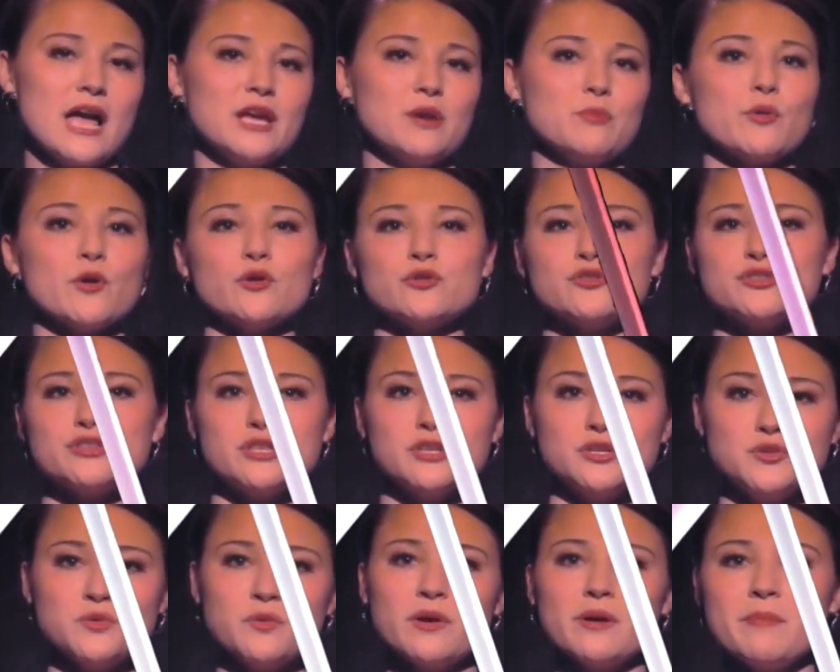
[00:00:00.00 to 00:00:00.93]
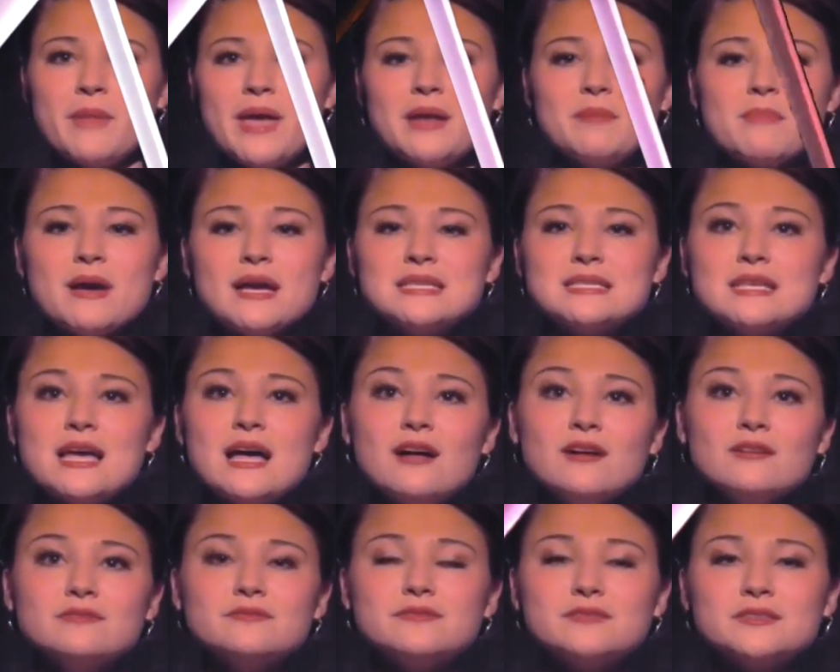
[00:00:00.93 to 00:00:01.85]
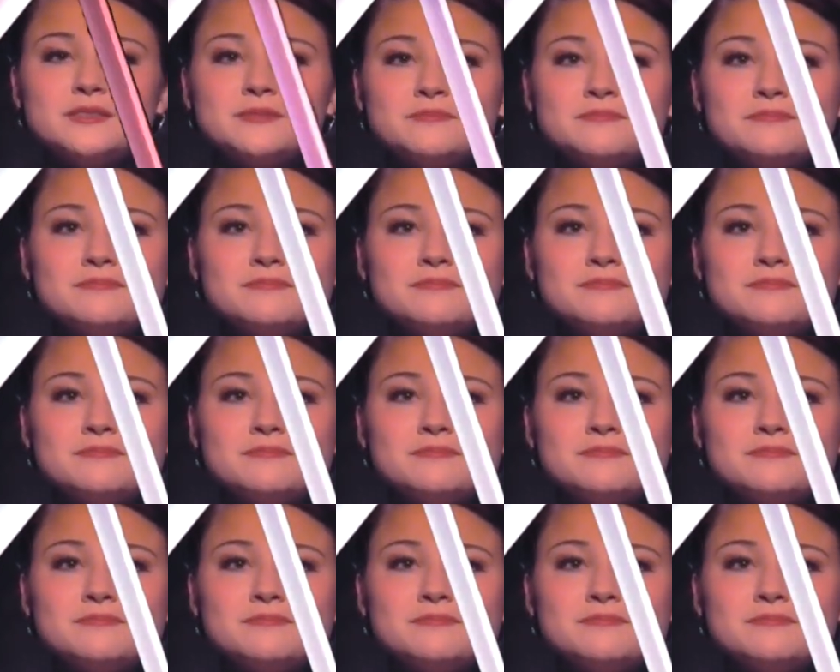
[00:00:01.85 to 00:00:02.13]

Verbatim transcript: So I hope that the audience will learn